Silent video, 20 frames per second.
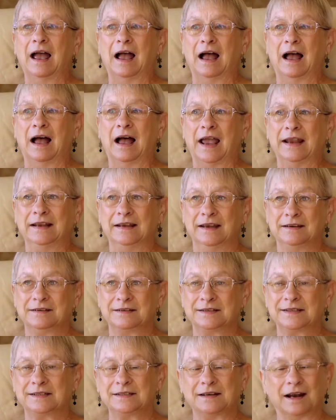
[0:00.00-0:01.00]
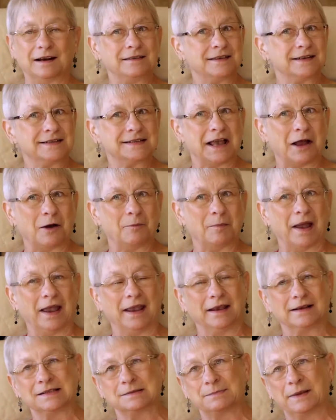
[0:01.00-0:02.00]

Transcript: I need to start this out by